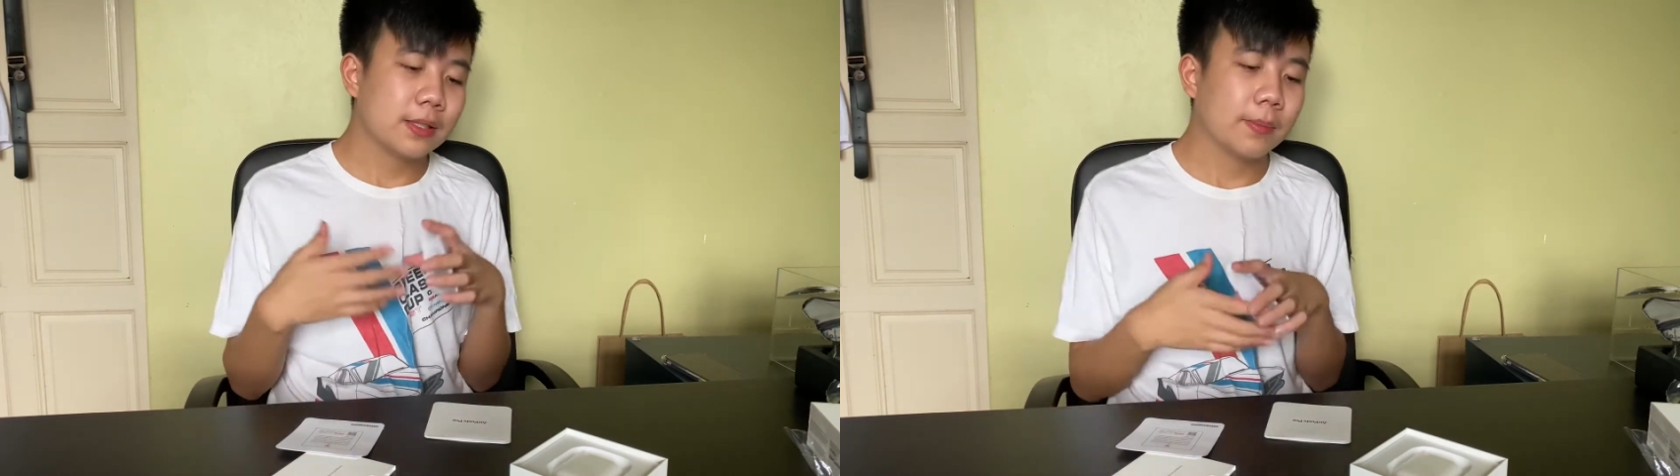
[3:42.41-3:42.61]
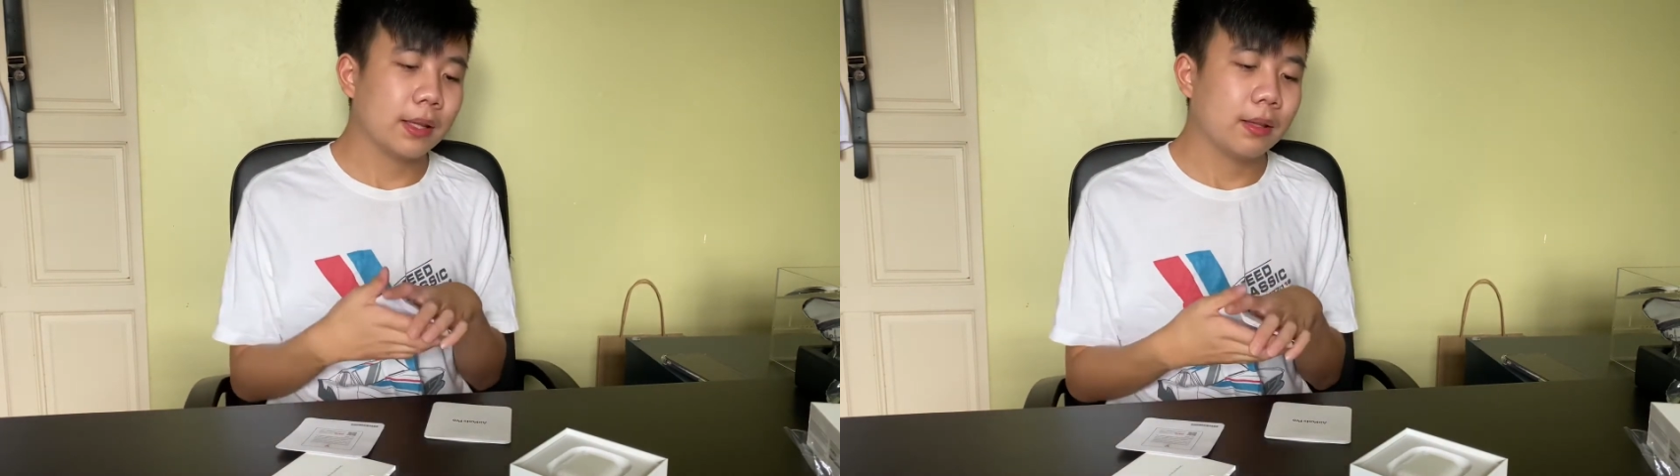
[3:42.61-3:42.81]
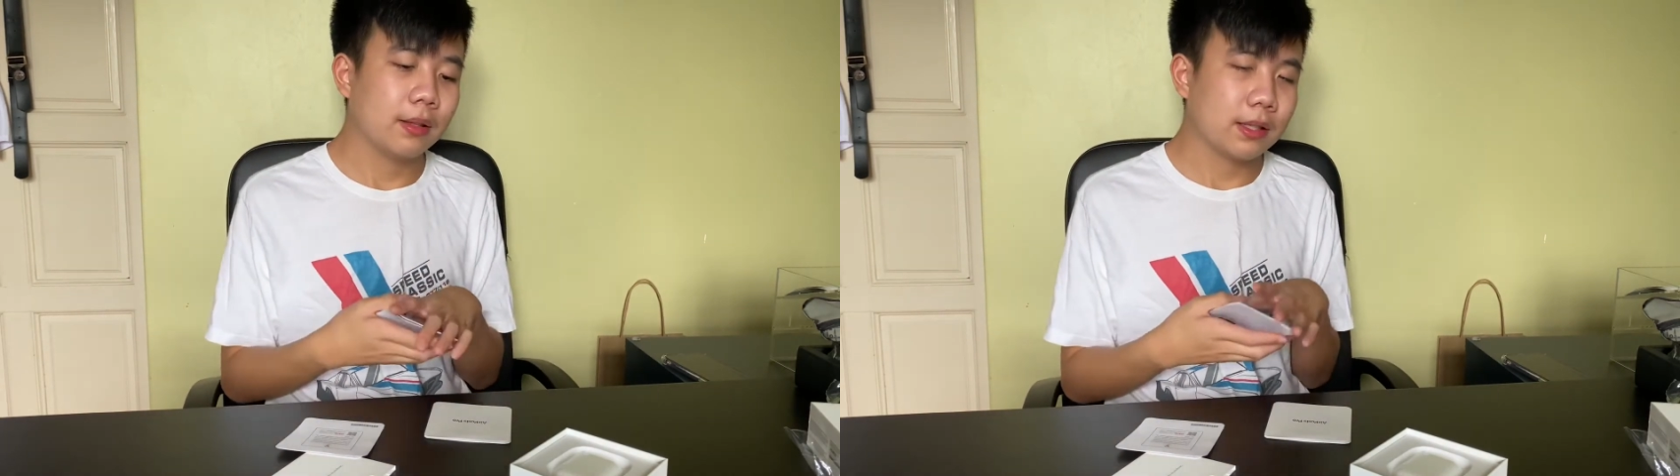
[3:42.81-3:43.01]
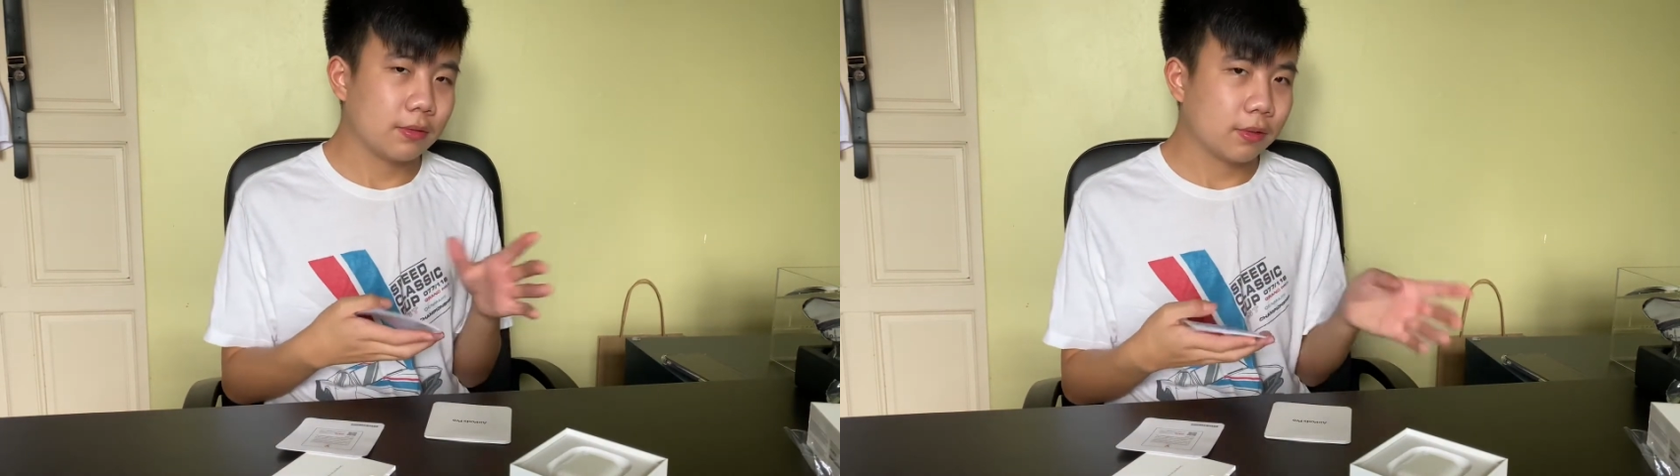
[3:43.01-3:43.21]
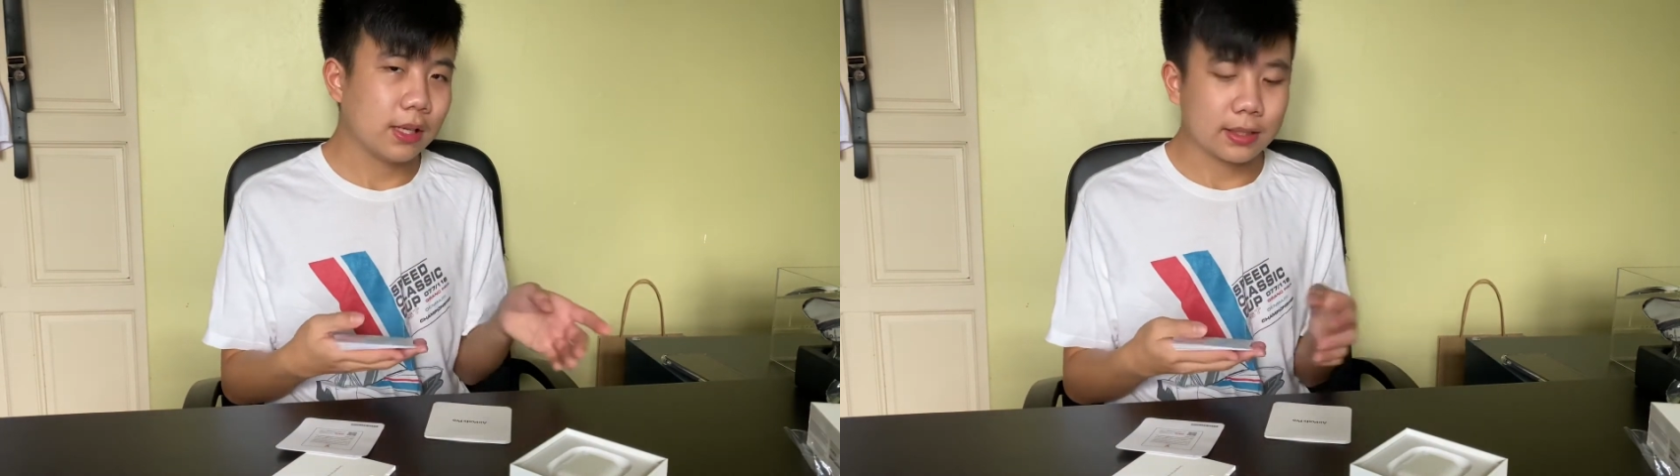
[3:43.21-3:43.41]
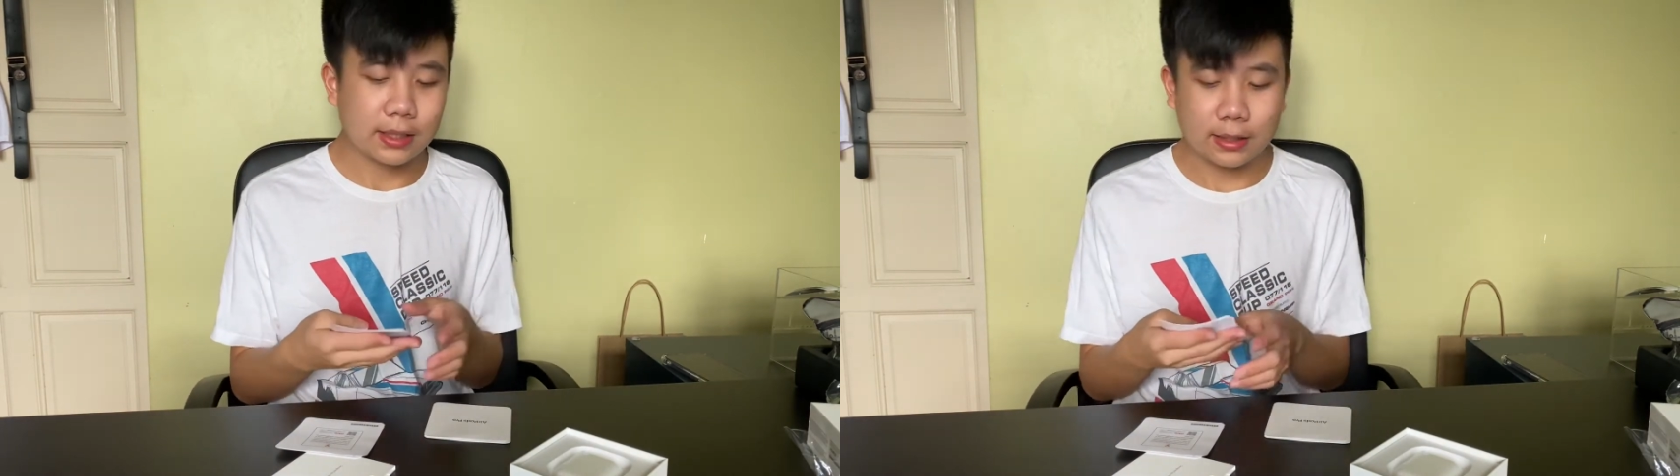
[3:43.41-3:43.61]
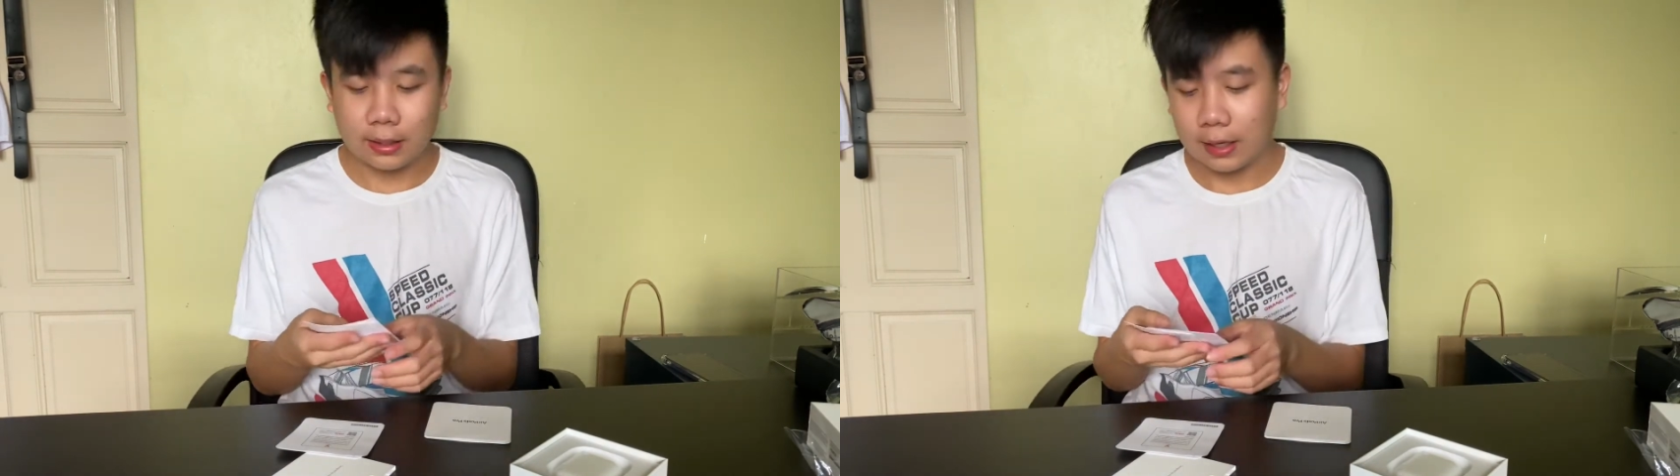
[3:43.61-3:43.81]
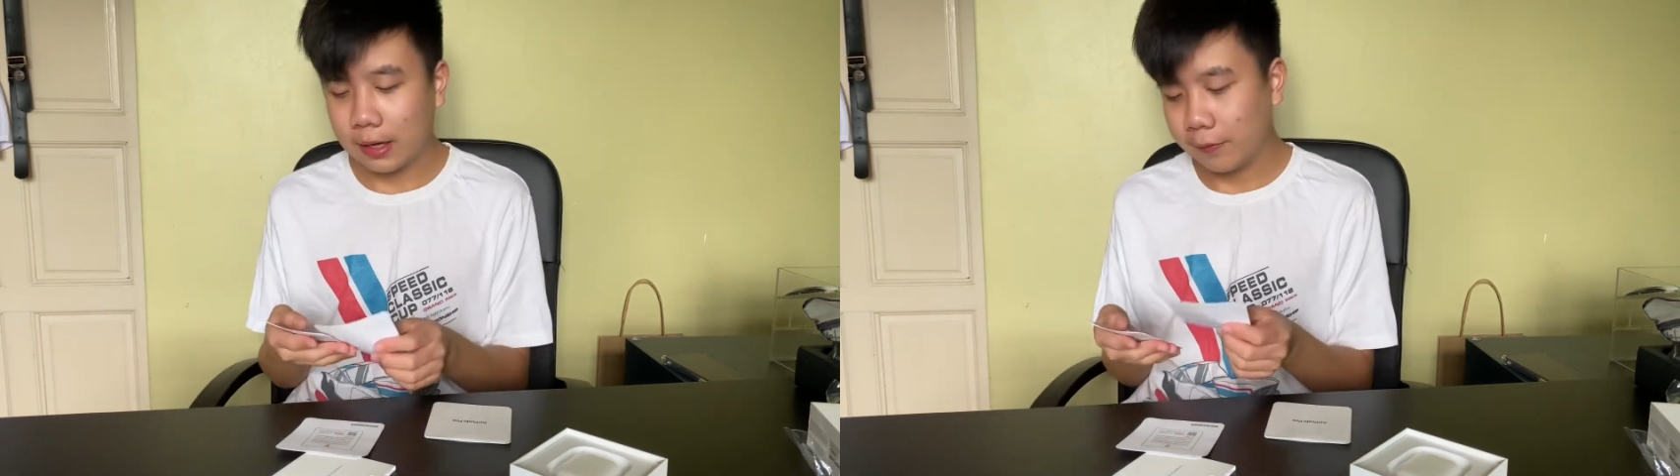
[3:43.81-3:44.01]
but it's really exciting that
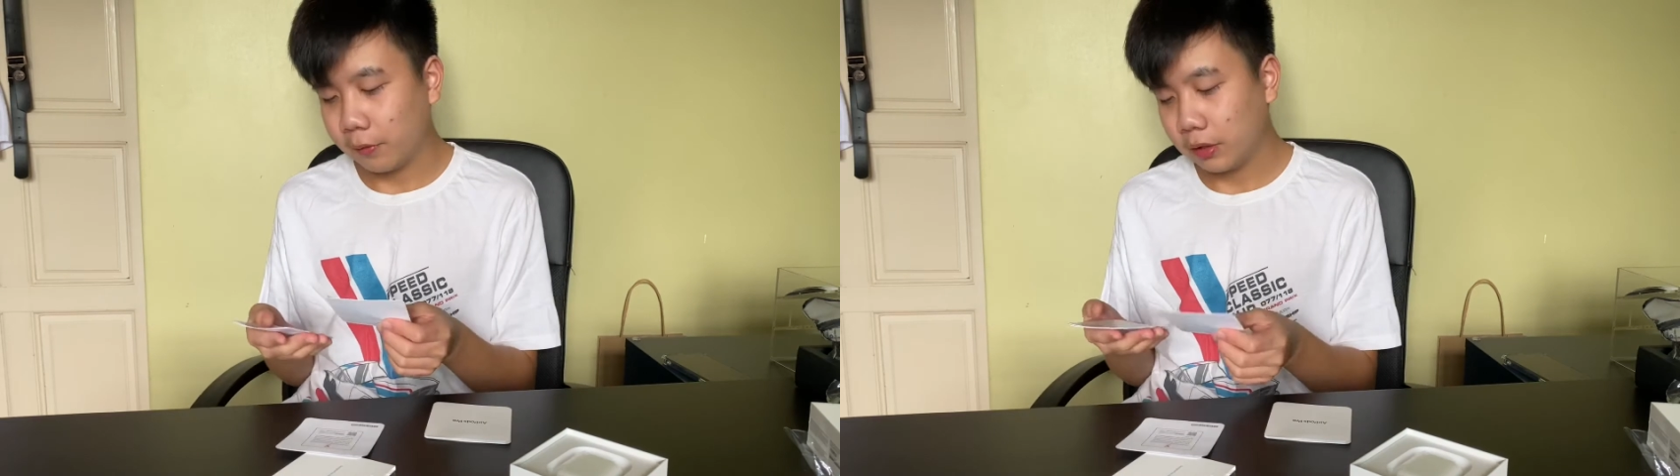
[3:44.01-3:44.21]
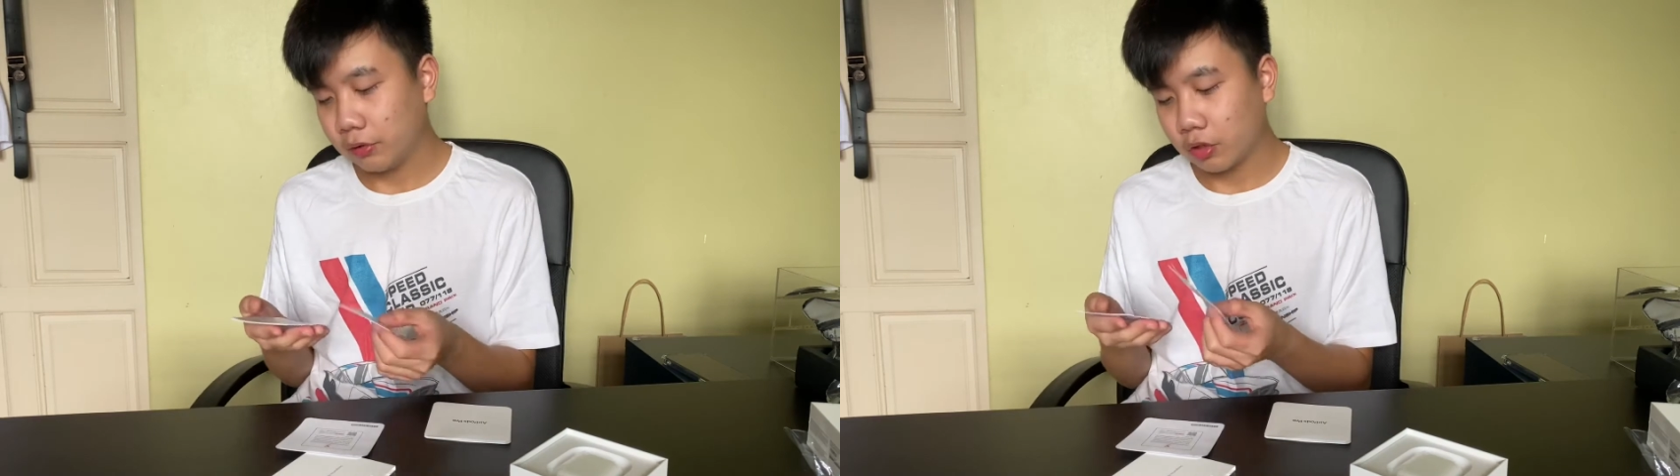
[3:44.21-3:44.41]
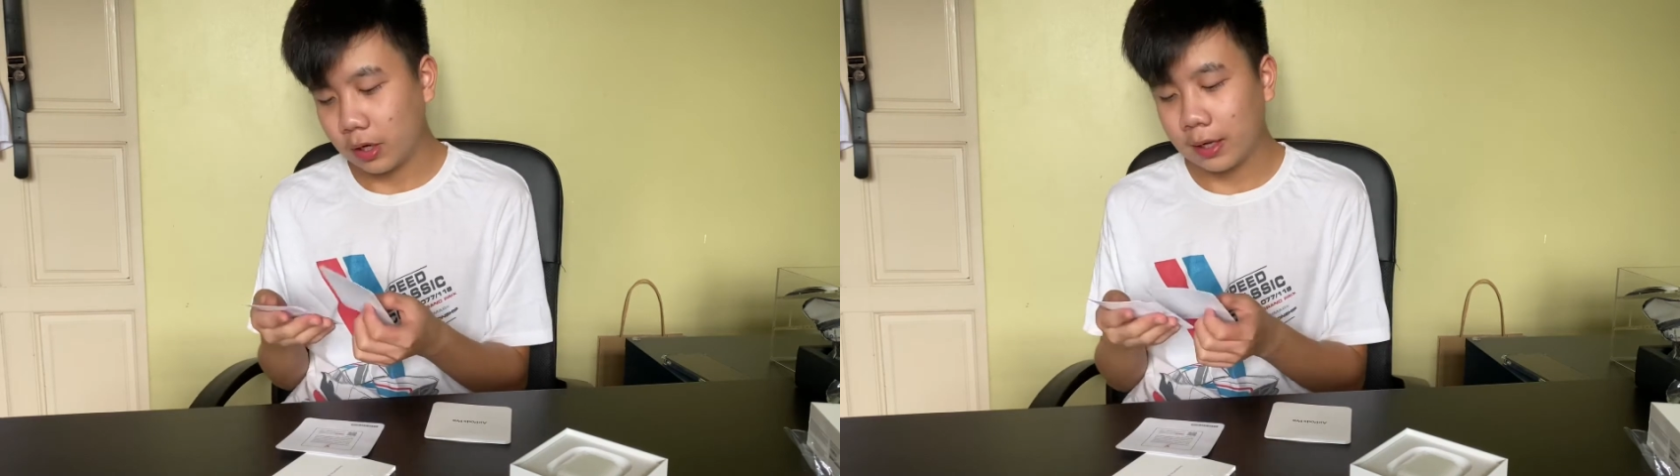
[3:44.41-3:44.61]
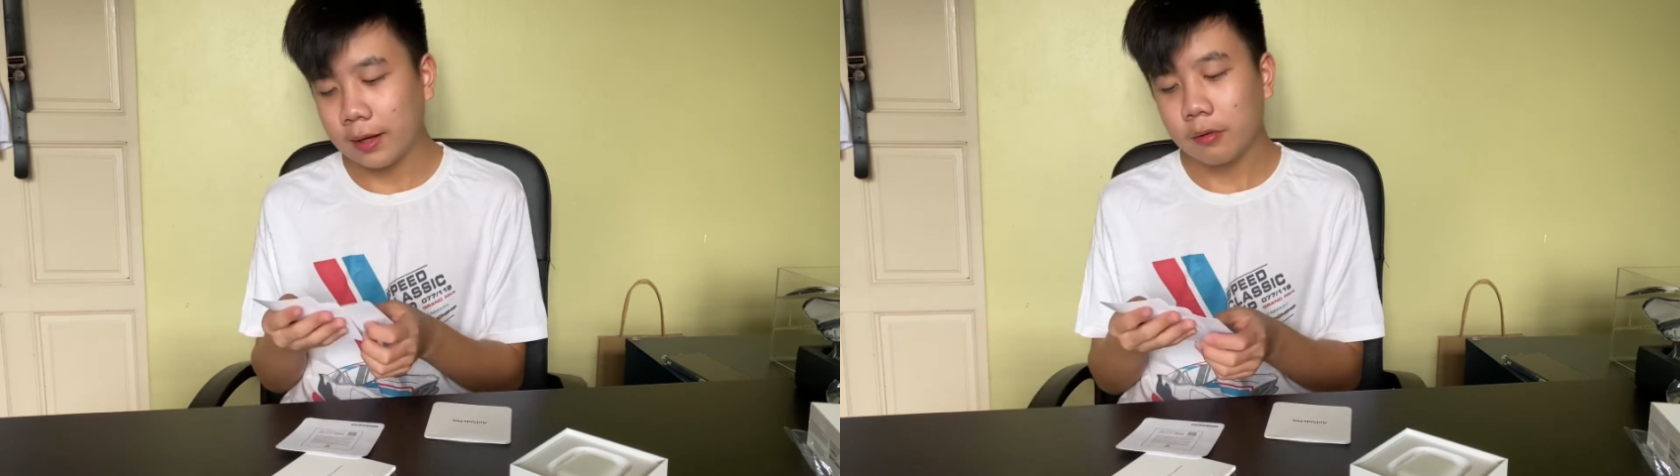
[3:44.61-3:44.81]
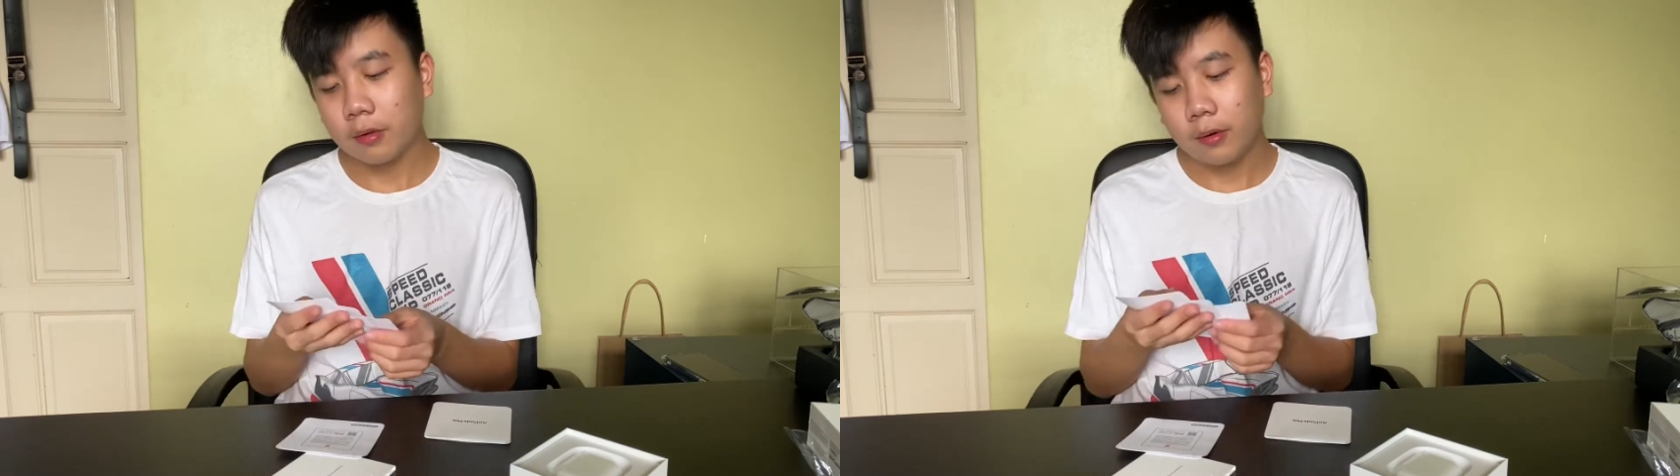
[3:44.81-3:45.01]
I have one to try out.